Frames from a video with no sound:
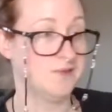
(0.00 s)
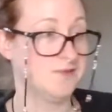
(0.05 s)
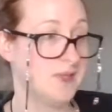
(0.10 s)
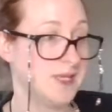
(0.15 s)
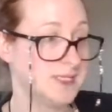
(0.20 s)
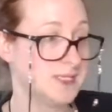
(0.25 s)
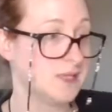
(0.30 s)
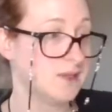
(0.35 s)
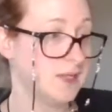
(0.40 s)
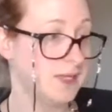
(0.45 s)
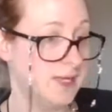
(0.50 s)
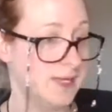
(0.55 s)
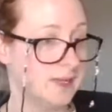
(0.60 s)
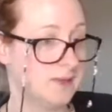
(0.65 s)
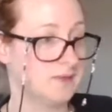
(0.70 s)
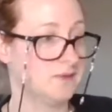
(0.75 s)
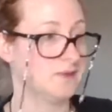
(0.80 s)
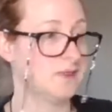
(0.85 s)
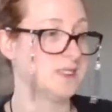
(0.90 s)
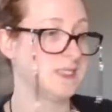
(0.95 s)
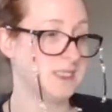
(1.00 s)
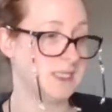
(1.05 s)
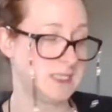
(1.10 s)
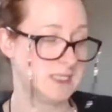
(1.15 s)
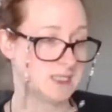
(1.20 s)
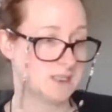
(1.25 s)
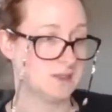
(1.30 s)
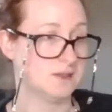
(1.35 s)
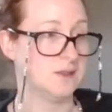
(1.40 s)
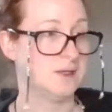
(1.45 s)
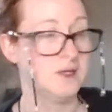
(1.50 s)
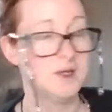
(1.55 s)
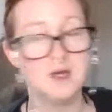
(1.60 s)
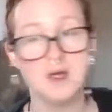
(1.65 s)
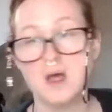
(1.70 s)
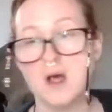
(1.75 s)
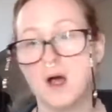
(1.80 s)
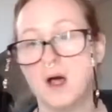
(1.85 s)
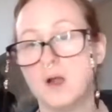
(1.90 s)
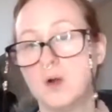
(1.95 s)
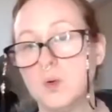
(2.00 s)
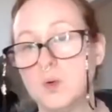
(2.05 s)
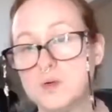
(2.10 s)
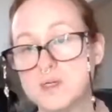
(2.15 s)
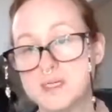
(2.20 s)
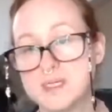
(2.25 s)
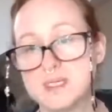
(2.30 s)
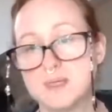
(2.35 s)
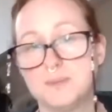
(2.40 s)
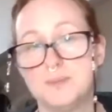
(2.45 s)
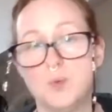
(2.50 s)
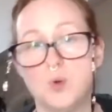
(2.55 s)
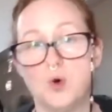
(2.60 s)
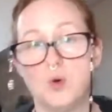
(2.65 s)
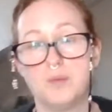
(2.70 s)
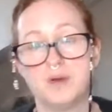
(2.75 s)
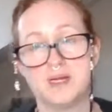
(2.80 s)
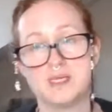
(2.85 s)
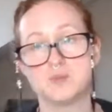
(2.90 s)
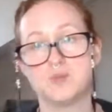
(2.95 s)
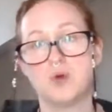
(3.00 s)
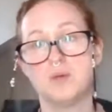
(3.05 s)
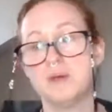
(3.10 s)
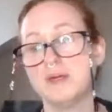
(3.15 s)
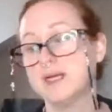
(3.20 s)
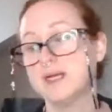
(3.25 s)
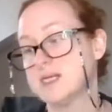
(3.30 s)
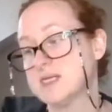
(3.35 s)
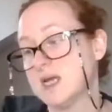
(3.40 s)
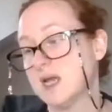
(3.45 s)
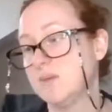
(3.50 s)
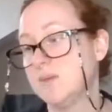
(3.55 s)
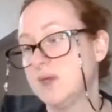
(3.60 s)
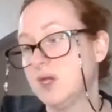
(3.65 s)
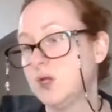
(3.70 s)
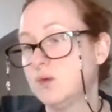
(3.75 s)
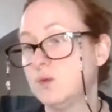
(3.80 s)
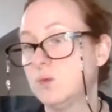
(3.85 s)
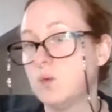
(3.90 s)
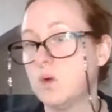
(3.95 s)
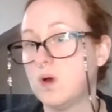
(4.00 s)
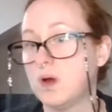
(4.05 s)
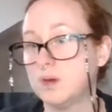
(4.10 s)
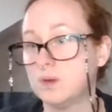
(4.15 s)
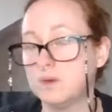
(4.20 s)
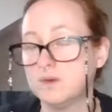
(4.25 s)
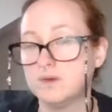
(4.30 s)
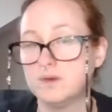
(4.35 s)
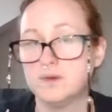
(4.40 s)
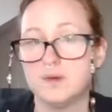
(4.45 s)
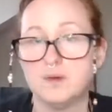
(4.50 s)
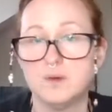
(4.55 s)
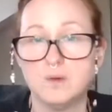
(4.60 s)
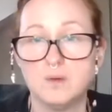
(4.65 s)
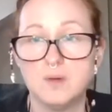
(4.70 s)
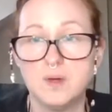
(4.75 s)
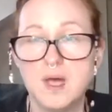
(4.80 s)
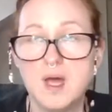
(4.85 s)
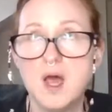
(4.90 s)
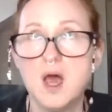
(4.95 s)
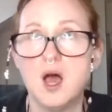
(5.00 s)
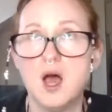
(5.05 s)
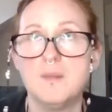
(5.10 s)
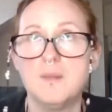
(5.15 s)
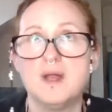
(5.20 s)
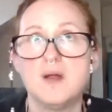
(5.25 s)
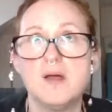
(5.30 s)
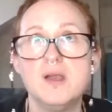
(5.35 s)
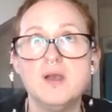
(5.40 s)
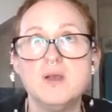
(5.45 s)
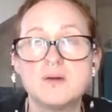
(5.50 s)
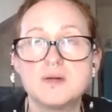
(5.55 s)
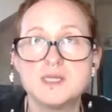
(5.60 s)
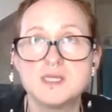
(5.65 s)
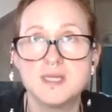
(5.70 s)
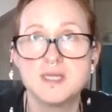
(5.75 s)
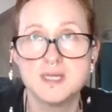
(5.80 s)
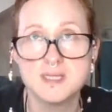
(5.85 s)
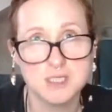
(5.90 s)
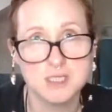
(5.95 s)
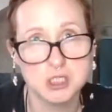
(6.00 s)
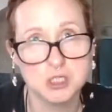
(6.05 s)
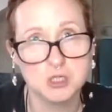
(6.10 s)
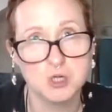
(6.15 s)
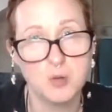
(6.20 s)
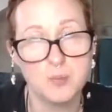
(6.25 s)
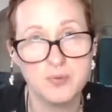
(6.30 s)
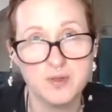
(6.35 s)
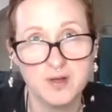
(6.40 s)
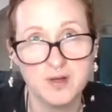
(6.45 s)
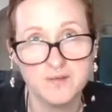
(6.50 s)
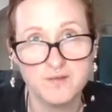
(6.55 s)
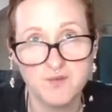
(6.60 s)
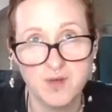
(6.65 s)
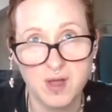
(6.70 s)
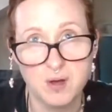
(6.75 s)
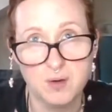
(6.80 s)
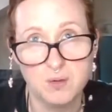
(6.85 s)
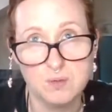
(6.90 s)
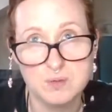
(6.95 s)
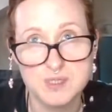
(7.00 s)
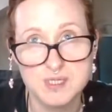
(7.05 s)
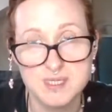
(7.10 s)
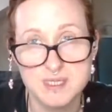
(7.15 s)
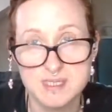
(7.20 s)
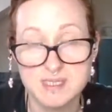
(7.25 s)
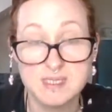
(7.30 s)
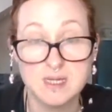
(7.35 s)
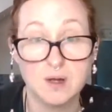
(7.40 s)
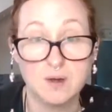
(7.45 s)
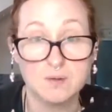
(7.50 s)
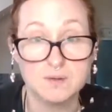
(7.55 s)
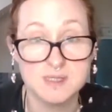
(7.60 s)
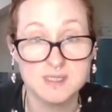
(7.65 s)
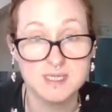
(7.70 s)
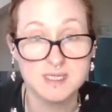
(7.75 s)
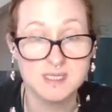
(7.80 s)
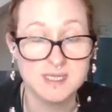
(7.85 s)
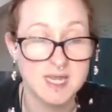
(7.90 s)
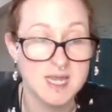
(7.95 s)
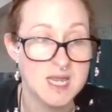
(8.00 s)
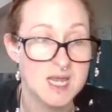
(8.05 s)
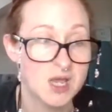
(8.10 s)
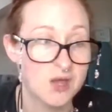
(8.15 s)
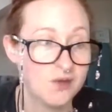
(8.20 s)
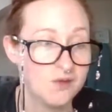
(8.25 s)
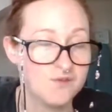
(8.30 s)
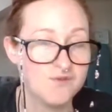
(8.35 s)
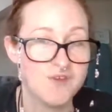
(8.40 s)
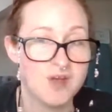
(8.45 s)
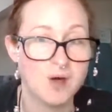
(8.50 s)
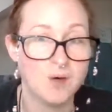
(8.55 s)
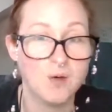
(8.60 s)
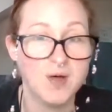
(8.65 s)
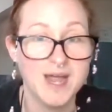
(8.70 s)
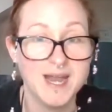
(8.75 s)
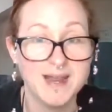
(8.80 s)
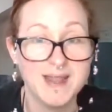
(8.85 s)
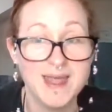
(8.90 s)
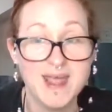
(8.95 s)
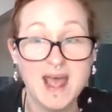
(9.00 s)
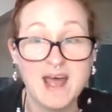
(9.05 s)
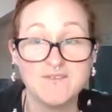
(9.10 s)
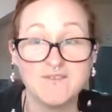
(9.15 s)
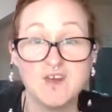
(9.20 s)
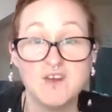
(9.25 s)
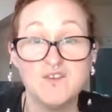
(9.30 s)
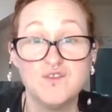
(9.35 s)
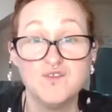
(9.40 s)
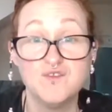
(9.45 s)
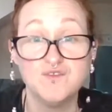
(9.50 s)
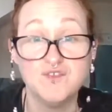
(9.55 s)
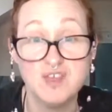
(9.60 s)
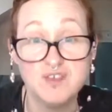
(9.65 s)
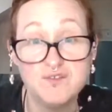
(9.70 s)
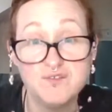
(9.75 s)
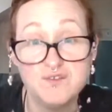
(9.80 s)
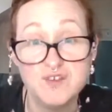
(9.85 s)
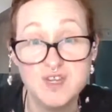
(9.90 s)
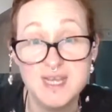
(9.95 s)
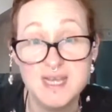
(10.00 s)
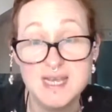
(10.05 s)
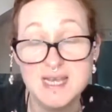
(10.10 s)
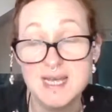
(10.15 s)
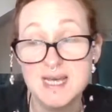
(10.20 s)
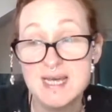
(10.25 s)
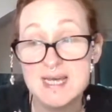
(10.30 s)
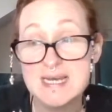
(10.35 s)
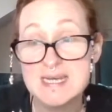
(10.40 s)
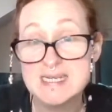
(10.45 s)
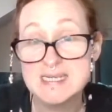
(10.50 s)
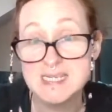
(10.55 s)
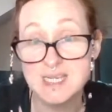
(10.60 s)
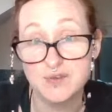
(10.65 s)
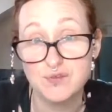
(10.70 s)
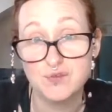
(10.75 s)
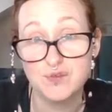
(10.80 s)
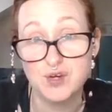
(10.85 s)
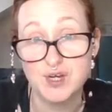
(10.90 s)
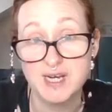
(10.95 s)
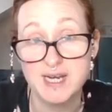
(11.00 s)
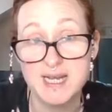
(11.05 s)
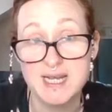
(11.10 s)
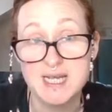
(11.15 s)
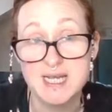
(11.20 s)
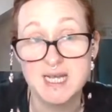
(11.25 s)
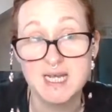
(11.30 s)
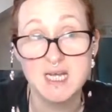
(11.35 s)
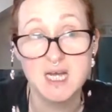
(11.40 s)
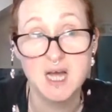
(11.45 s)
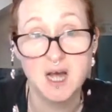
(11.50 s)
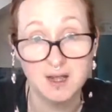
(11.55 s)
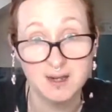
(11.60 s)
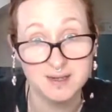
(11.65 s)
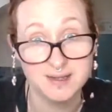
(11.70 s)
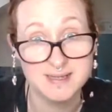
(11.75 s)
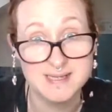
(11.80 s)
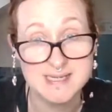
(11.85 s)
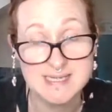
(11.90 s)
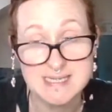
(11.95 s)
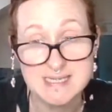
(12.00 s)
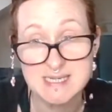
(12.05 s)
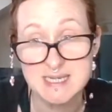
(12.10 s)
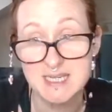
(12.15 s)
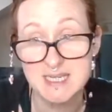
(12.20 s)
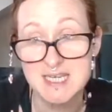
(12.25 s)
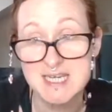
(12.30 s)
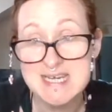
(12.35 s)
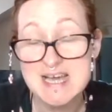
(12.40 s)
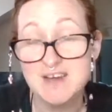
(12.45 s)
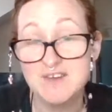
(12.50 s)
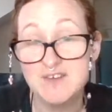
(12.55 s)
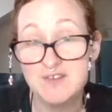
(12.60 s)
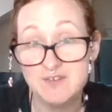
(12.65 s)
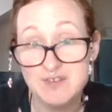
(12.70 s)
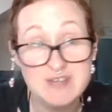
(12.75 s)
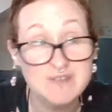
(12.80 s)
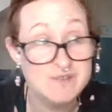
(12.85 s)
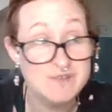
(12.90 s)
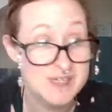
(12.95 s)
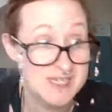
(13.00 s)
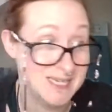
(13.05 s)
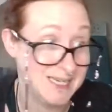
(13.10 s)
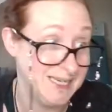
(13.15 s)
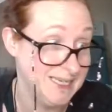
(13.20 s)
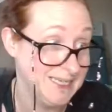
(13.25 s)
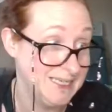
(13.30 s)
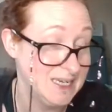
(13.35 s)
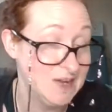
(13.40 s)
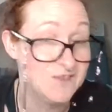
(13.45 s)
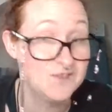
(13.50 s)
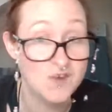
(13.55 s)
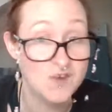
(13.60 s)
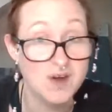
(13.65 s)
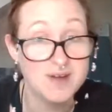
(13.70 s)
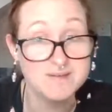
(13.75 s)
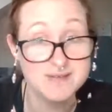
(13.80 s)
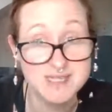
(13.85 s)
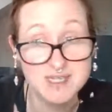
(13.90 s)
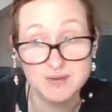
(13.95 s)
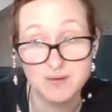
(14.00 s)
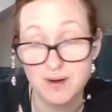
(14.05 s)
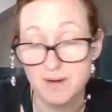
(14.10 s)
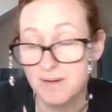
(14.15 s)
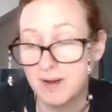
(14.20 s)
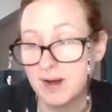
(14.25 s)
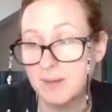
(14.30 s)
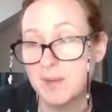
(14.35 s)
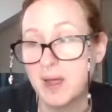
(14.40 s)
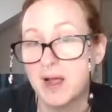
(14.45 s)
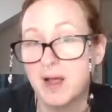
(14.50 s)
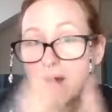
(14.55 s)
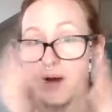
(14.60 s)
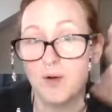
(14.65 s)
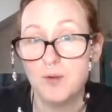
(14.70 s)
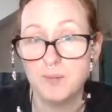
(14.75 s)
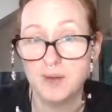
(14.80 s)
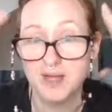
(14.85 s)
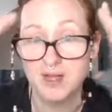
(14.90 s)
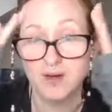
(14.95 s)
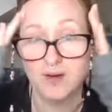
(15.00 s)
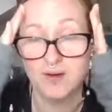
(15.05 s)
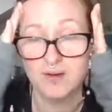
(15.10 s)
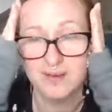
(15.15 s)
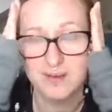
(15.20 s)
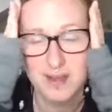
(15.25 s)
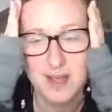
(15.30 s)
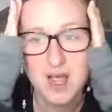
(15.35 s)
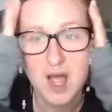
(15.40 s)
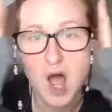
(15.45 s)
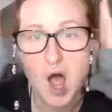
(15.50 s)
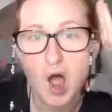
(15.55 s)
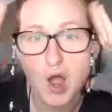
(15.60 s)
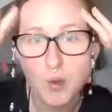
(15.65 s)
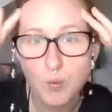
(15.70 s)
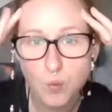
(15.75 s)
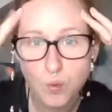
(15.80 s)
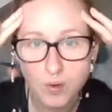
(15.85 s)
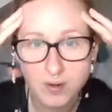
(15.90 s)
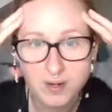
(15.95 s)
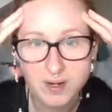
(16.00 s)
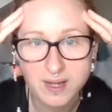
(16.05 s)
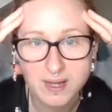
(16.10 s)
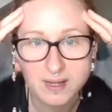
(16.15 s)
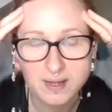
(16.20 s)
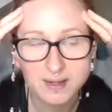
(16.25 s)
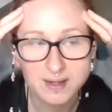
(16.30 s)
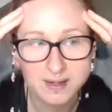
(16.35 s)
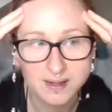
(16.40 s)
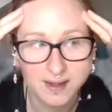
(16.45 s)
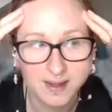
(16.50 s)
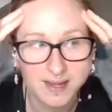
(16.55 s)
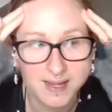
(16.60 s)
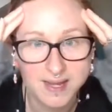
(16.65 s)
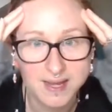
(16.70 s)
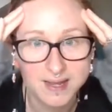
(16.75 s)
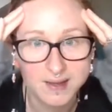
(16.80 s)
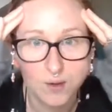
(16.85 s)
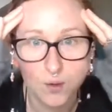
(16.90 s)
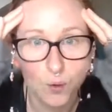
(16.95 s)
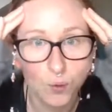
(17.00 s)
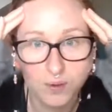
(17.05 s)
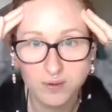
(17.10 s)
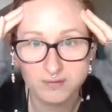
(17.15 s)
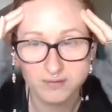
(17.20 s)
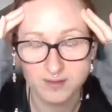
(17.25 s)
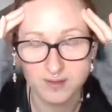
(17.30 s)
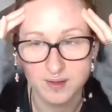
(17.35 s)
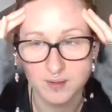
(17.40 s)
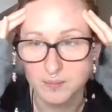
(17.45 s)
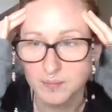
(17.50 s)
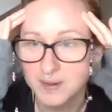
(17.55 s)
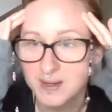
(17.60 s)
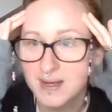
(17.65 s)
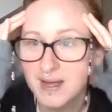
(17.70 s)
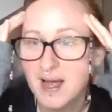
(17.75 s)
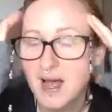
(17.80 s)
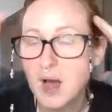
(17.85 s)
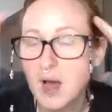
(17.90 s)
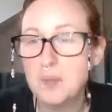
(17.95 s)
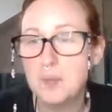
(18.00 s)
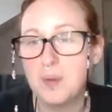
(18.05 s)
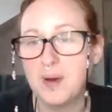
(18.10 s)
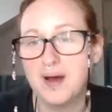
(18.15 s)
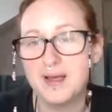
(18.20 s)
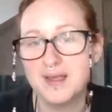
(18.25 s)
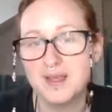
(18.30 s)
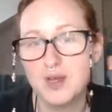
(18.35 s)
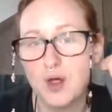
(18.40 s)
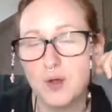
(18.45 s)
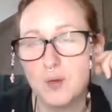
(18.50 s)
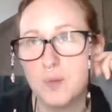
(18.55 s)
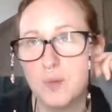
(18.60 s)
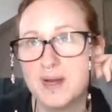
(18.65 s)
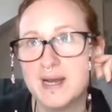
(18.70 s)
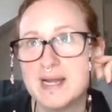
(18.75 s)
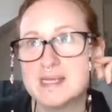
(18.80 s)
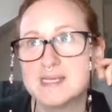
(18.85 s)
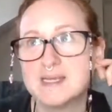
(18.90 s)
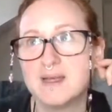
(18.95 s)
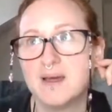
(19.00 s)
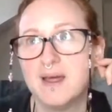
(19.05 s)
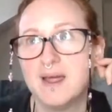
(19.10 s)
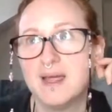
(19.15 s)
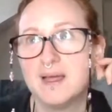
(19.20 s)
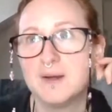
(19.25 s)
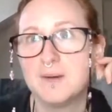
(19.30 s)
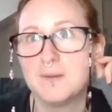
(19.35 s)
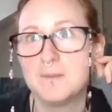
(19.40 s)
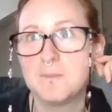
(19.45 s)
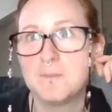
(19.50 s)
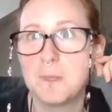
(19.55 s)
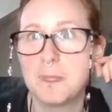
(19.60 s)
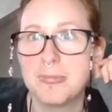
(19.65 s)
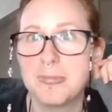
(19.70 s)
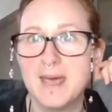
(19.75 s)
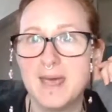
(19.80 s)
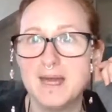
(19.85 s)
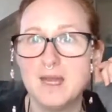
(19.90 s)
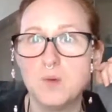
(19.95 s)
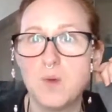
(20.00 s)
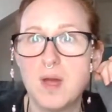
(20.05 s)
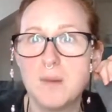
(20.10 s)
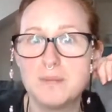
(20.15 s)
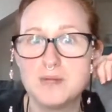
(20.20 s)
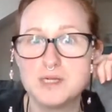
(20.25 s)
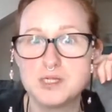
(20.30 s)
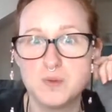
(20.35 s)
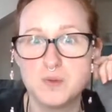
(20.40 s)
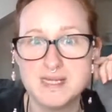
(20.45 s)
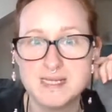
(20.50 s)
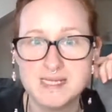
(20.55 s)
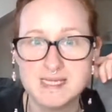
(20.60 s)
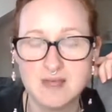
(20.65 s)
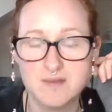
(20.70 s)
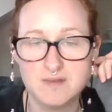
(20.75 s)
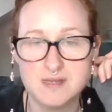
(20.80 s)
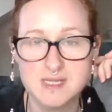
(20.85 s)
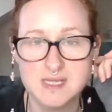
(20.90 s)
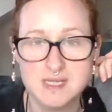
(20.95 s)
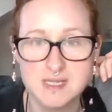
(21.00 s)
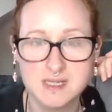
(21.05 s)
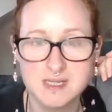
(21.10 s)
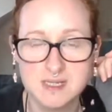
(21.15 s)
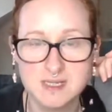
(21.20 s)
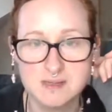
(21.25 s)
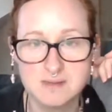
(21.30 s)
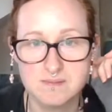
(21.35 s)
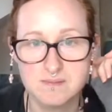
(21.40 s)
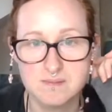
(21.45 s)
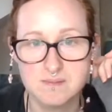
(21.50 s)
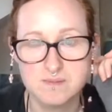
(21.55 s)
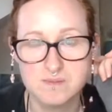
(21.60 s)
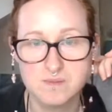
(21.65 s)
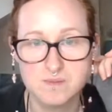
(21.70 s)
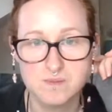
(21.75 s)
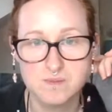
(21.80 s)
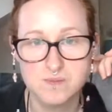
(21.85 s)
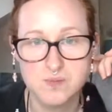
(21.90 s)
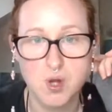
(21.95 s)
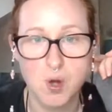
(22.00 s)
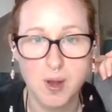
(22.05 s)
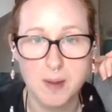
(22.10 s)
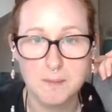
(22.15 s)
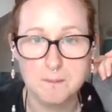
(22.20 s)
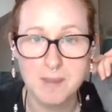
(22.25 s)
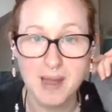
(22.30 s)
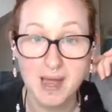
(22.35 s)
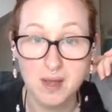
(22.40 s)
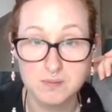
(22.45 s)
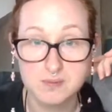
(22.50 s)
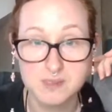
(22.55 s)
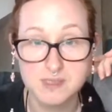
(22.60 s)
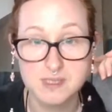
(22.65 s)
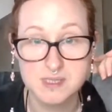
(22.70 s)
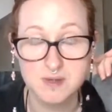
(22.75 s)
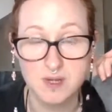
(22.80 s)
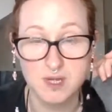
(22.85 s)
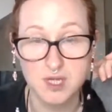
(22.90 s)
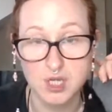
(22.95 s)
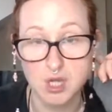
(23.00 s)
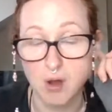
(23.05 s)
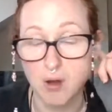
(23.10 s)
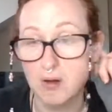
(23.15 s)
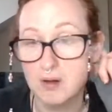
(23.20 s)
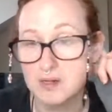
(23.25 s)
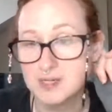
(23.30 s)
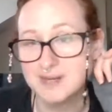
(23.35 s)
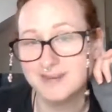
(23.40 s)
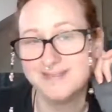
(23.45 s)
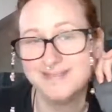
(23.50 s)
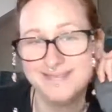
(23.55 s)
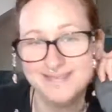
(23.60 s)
in. If these other lengths are decent, I'll order some more, but it's probably going to take me a good while to... I mean, there's a shop that I found that sells this eco felt, and they have 50 different colours. 50. And I'm like, oh my God, I want like all of them. But, when it's like anywhere between 7 to £9 a yard.